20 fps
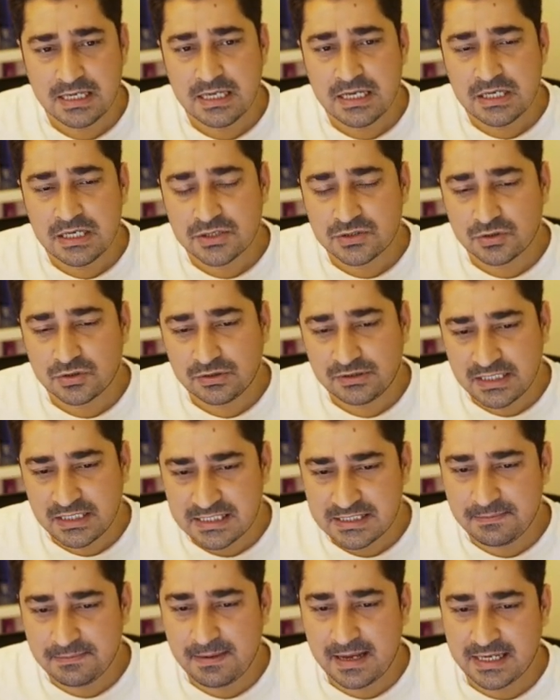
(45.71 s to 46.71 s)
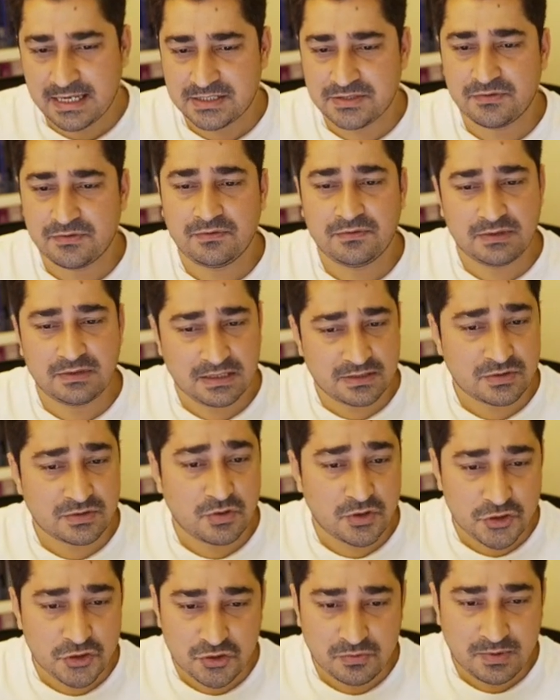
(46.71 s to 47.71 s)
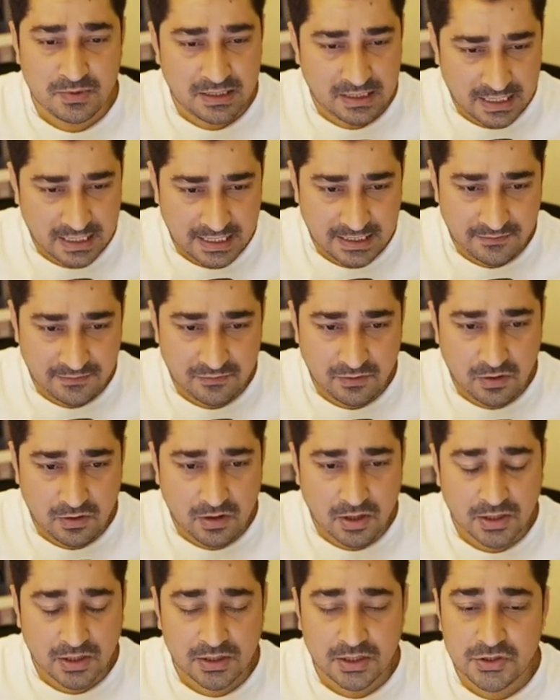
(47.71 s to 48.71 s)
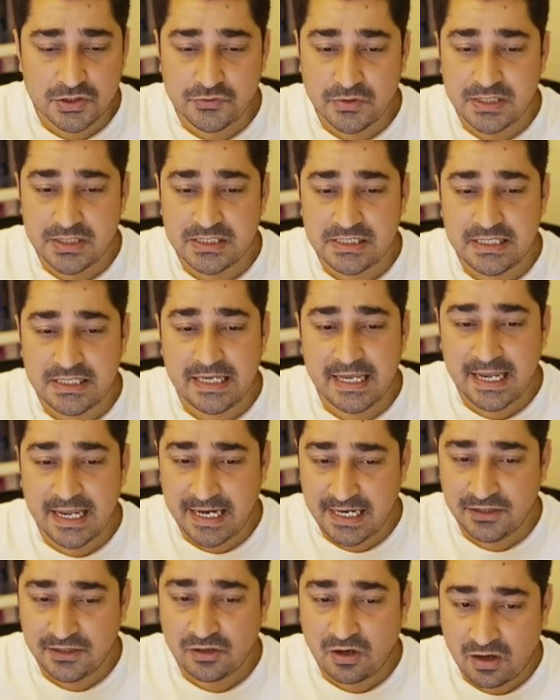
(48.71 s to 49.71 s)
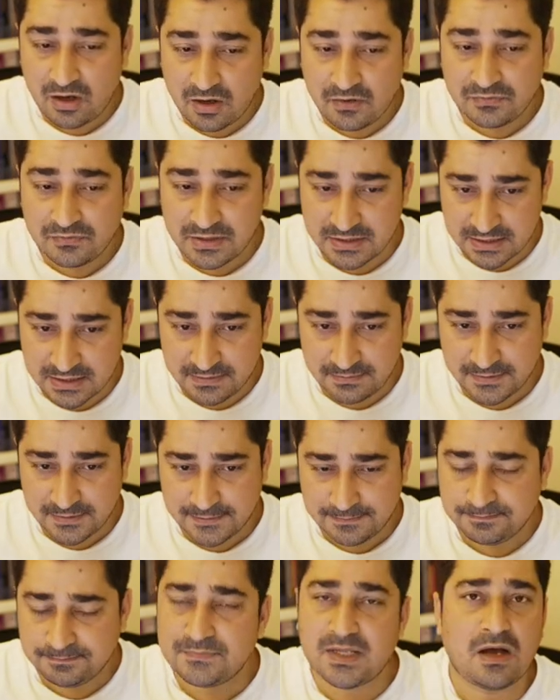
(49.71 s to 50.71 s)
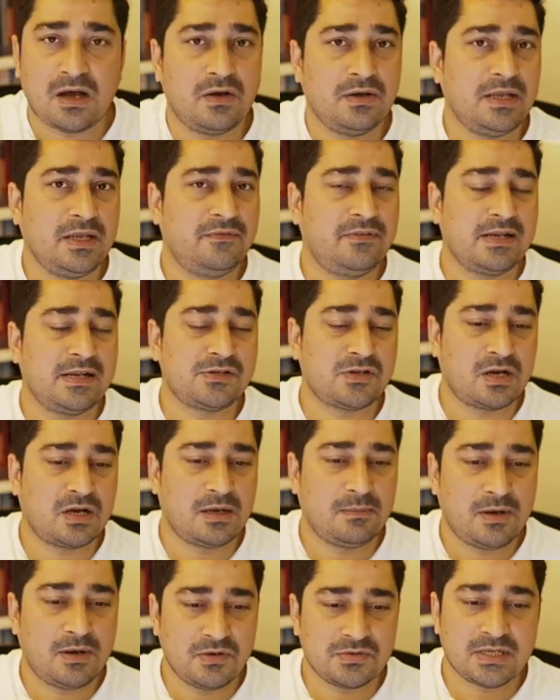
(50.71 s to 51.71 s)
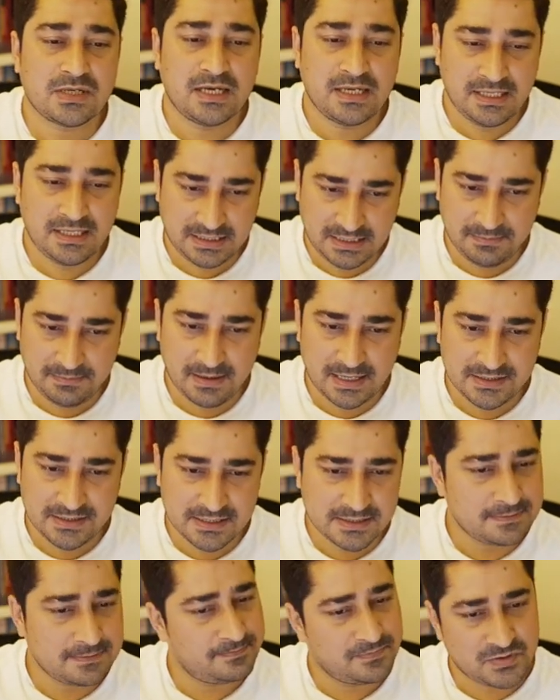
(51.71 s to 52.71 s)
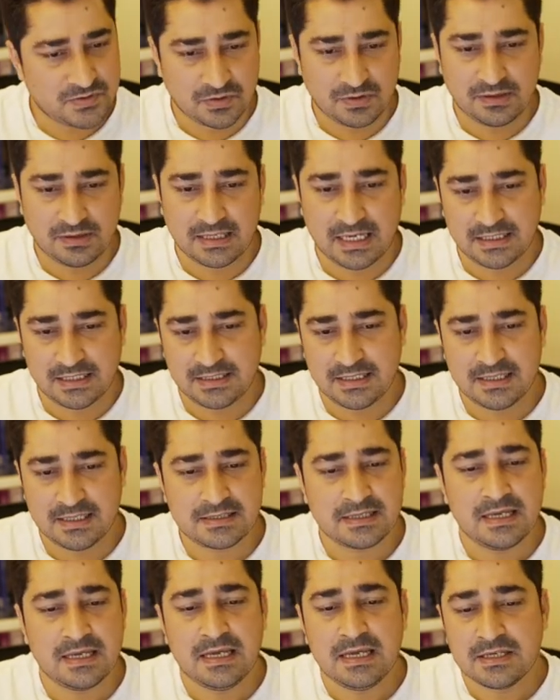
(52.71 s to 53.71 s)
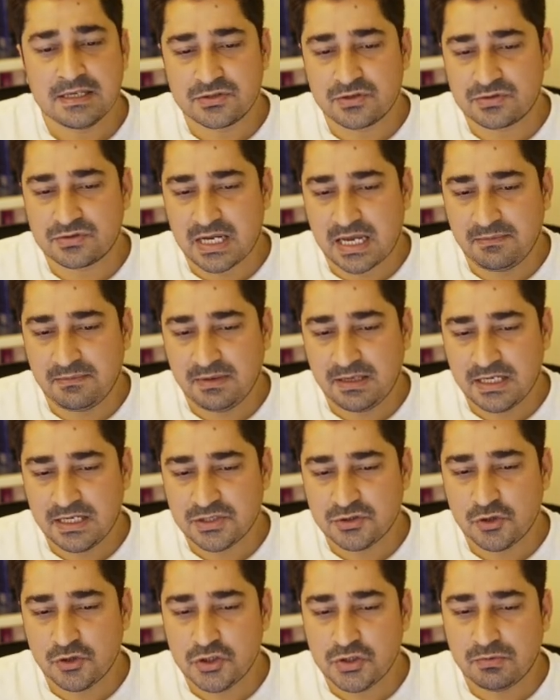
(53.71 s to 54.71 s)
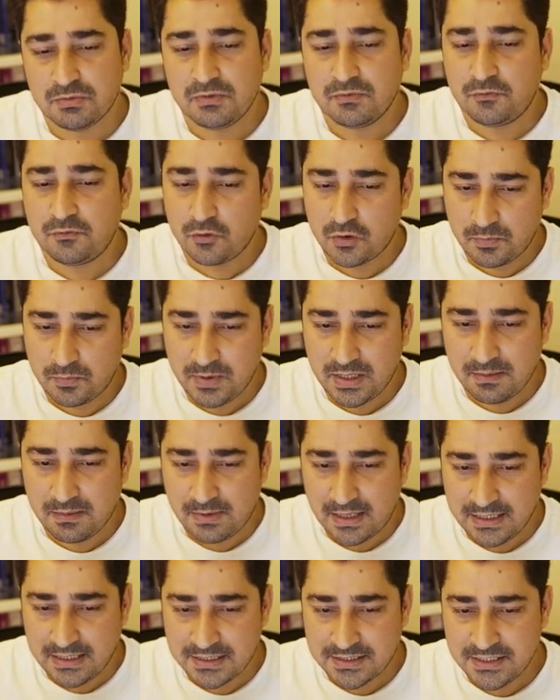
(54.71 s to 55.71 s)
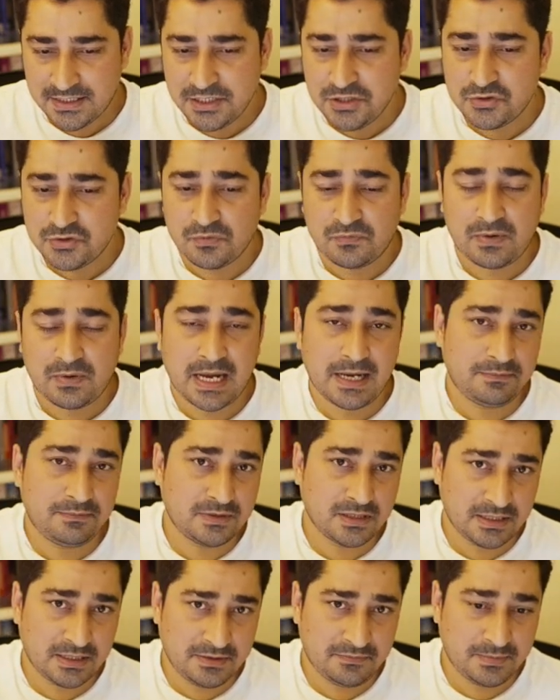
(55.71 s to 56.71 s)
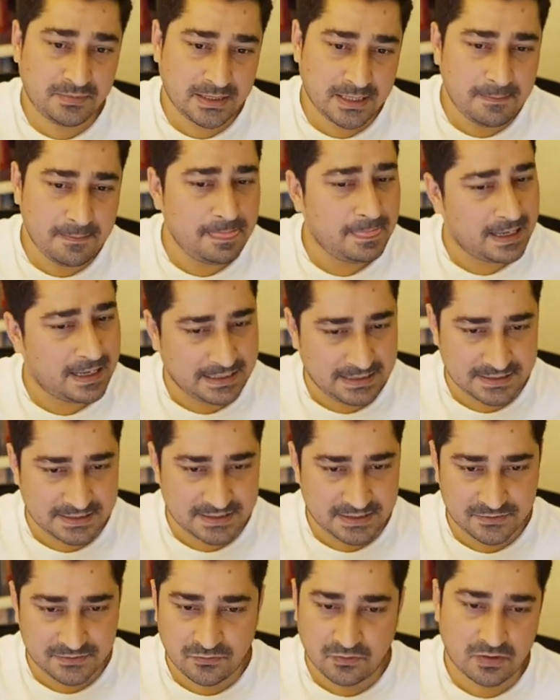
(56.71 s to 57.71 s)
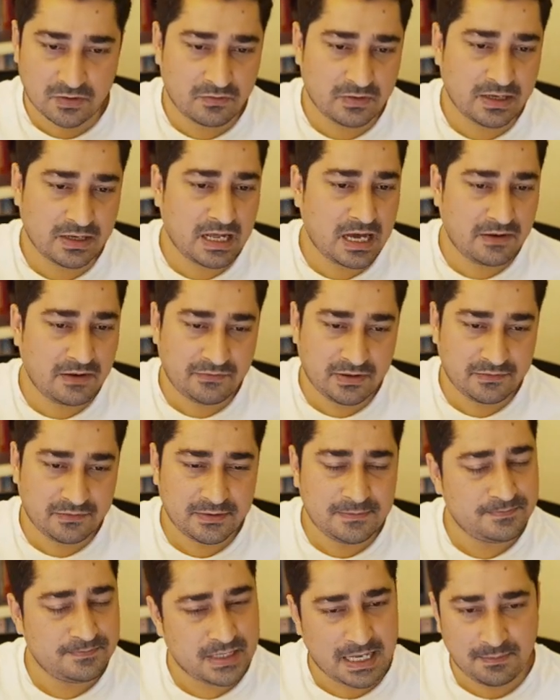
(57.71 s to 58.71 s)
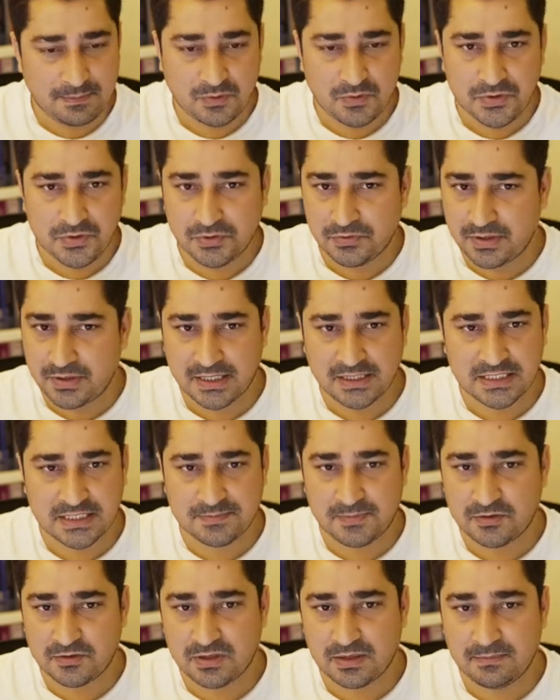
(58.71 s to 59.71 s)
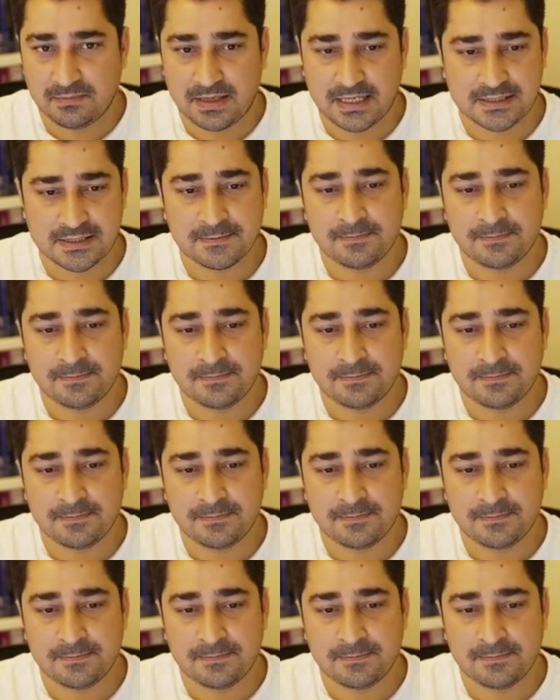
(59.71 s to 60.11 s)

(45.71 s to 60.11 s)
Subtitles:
So this batch is going to be live on 28th of December. Now, if I'll talk about a Hindi batches, so in that case, so timing is going to be 4 p.m. IST to 5:30 p.m. IST. For 1.5 hours, I'm going to take this particular batch.